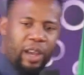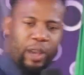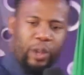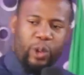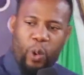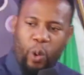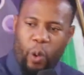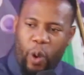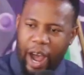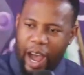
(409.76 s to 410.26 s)

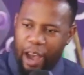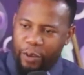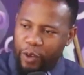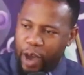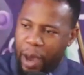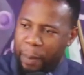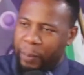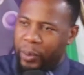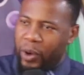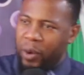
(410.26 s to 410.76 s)
You have
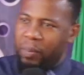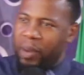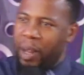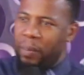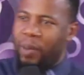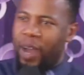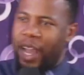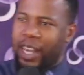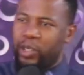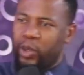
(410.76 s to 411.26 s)
a
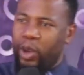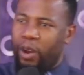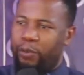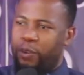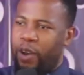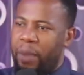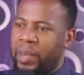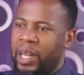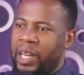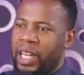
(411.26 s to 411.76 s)
problem at your
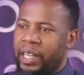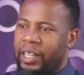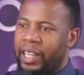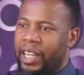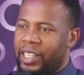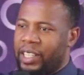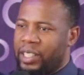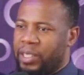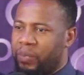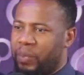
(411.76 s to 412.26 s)
family
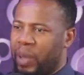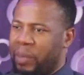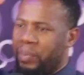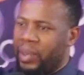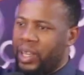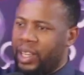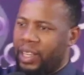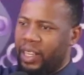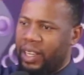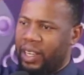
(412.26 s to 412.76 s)
that is
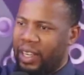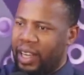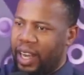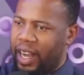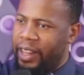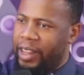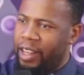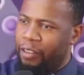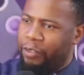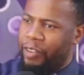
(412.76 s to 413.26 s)
maybe
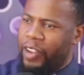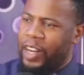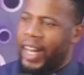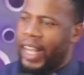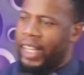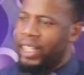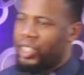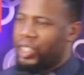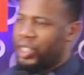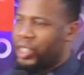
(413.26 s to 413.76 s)
at the
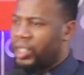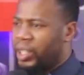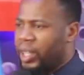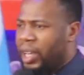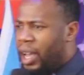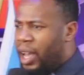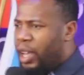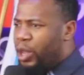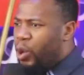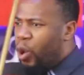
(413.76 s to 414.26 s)
village.
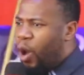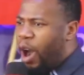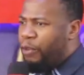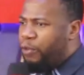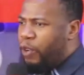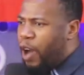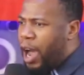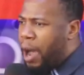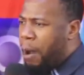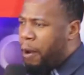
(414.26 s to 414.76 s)
You
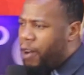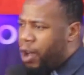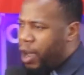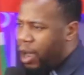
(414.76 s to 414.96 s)
have a